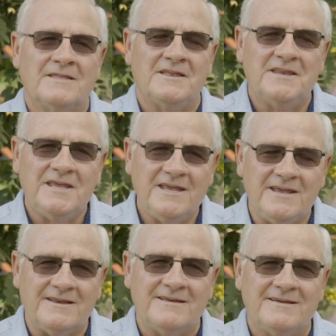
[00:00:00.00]
the
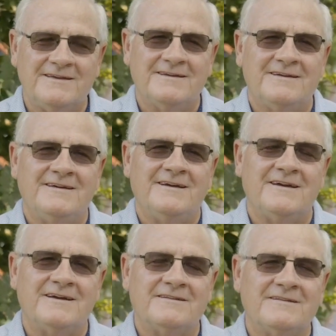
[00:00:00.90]
need
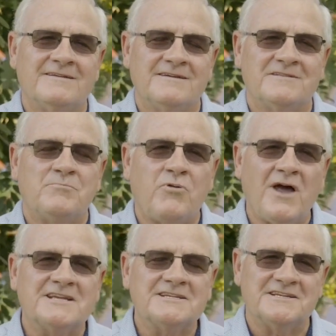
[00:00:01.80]
and the
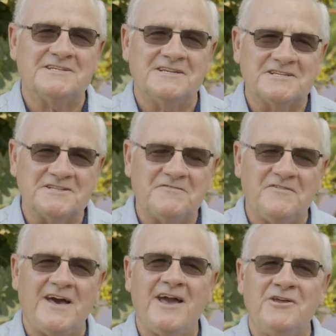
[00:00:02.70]
pricelessness and the
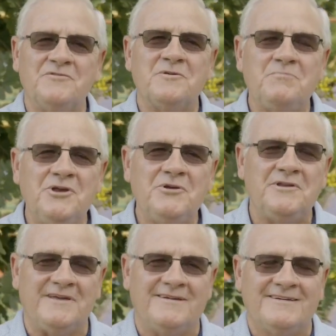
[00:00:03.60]
value and the
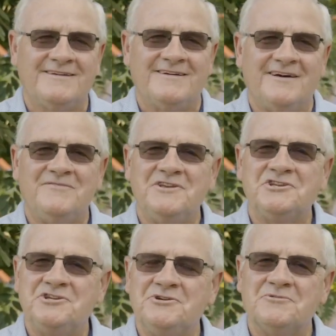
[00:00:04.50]
beauty of these
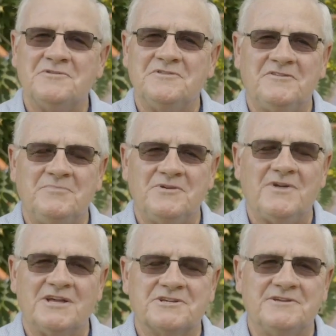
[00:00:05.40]
children that have been
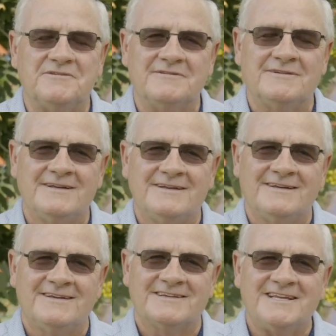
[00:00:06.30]
rescued.
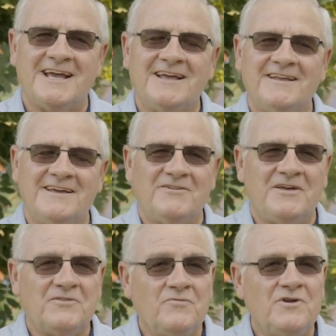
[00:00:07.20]
Secondly,
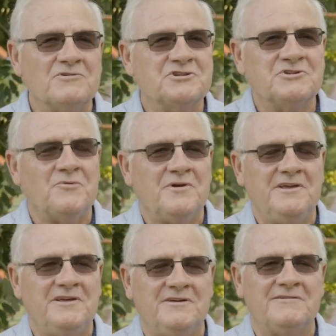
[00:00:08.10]
and the real story
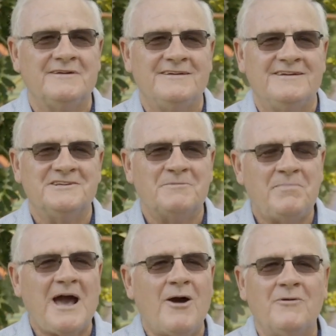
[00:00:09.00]
here, is the
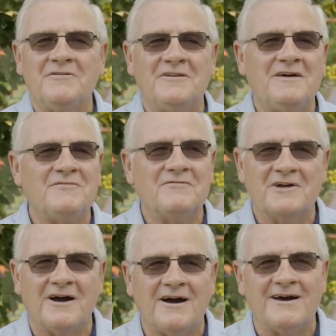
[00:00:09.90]
power of the love of
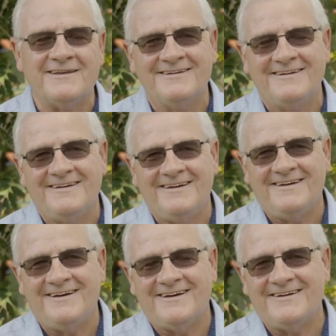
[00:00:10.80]
God
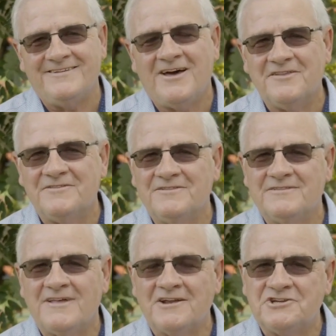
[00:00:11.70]
uh, not,
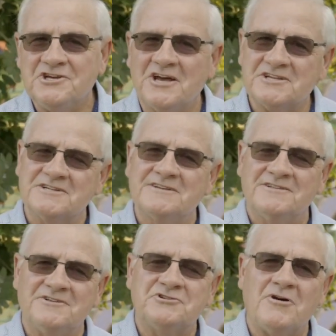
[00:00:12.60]
not just
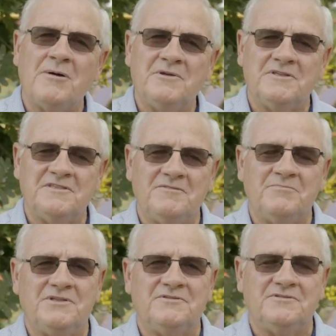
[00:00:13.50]
the trauma that they've
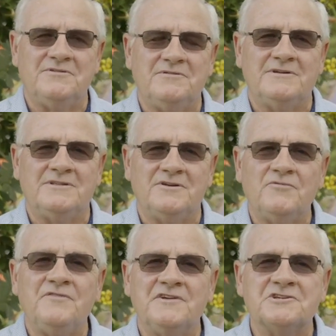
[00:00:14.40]
been through and the horrific